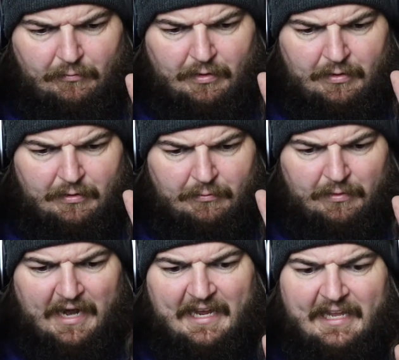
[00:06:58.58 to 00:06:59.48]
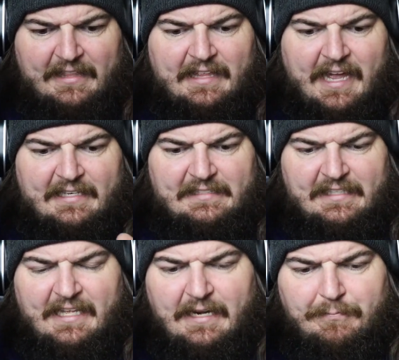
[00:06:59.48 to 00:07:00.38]
that and
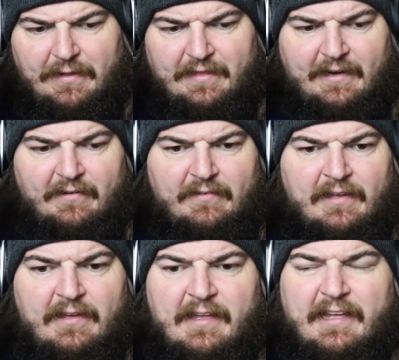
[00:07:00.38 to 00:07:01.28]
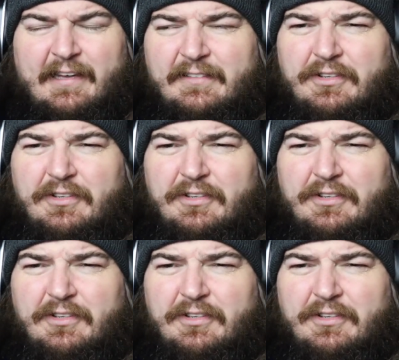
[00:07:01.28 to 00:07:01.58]
slid up in there, it